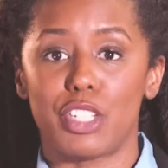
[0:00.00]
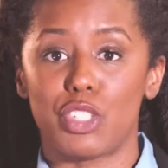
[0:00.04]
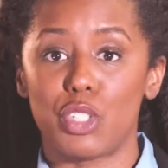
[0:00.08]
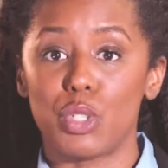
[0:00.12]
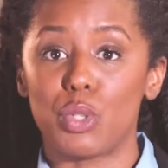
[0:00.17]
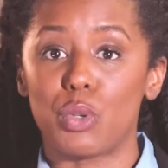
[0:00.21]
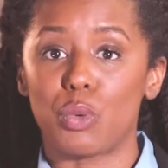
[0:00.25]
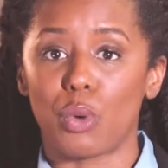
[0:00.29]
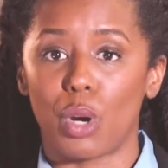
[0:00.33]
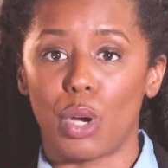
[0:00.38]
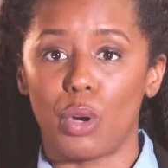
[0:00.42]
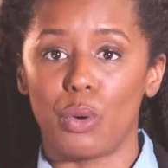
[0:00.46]
you
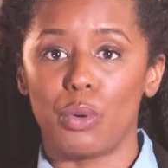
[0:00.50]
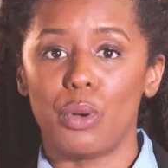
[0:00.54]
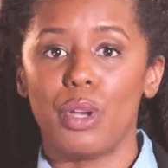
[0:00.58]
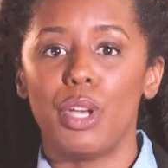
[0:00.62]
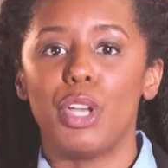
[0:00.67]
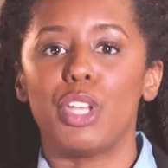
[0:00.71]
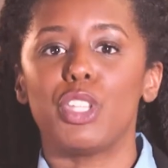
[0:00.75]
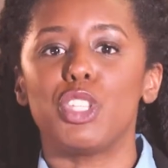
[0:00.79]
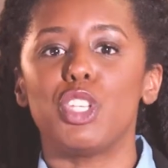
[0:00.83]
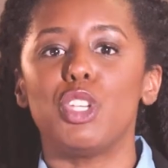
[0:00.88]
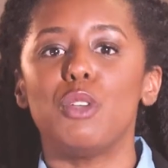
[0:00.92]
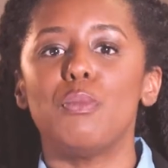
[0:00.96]
grow,
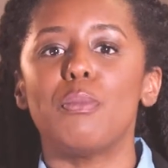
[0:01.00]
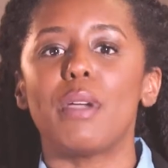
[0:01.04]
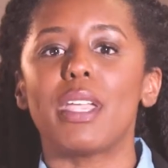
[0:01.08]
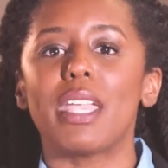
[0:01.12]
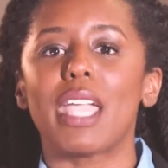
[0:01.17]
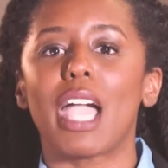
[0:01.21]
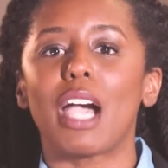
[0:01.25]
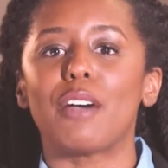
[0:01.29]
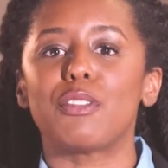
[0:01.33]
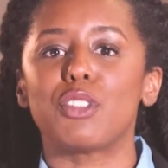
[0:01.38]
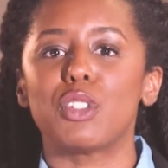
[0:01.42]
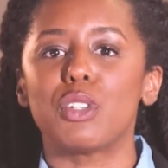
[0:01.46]
you may
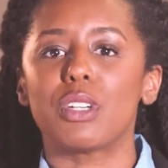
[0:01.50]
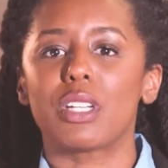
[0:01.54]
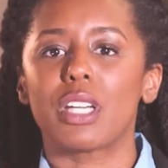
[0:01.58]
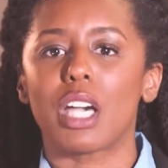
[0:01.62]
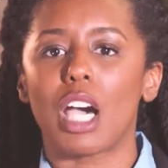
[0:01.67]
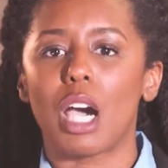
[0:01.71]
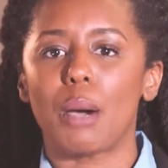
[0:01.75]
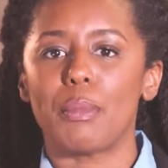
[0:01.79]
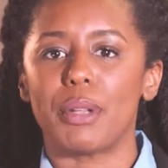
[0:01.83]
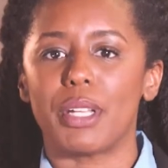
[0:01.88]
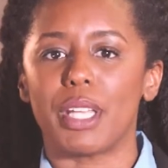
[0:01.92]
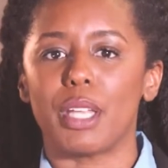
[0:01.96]
have to
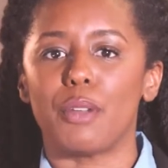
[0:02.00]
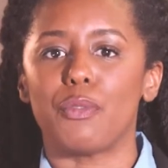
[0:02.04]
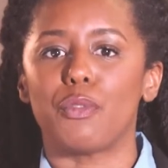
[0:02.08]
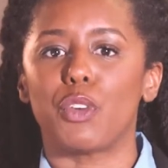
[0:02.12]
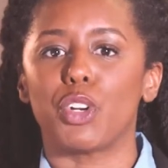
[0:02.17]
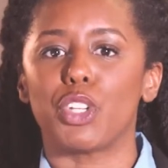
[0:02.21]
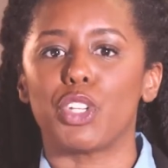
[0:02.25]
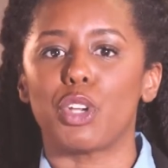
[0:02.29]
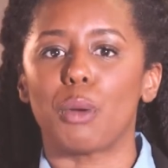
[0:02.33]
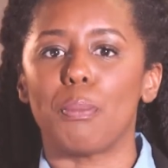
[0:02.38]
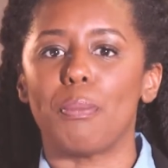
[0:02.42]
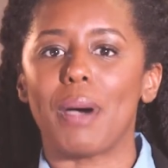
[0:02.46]
accommodate for
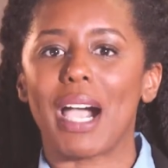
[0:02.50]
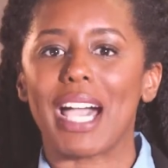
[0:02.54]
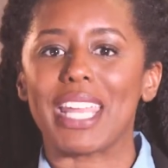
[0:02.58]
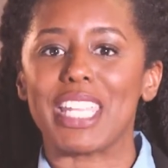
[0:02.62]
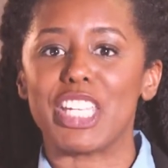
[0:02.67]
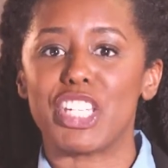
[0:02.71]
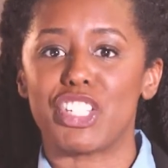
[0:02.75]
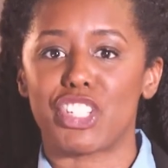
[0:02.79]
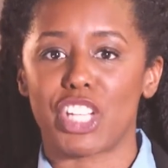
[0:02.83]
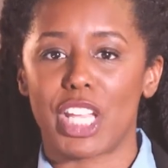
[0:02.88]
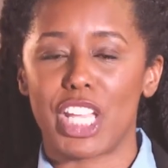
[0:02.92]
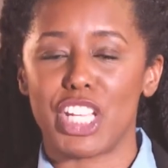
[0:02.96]
your body
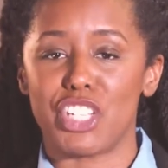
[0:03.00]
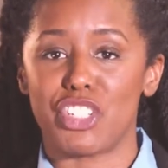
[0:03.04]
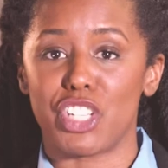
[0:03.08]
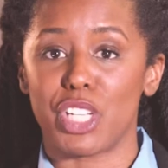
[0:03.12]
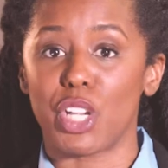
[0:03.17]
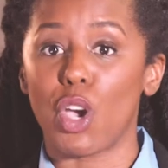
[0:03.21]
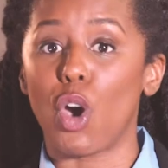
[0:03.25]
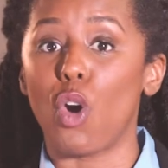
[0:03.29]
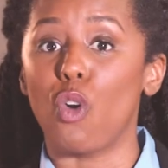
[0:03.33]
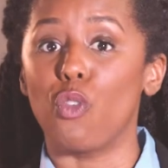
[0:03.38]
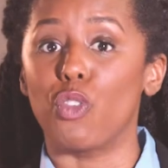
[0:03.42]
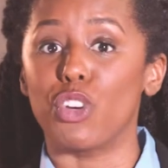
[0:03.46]
changing
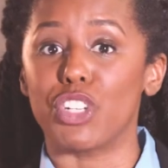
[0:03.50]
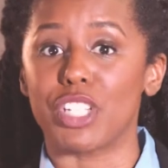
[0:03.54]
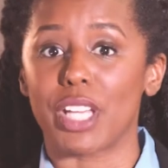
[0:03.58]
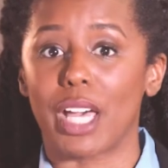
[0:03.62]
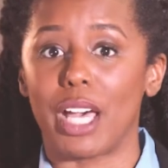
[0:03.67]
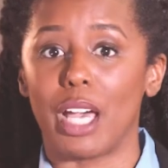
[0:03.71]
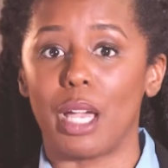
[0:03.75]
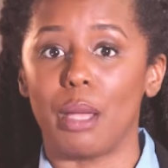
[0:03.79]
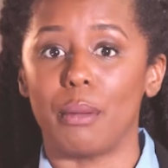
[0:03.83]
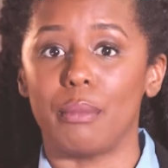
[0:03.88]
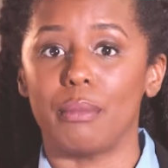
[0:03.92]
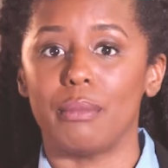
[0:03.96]
over
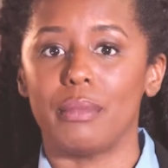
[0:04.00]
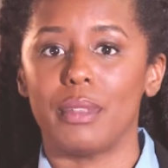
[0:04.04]
time.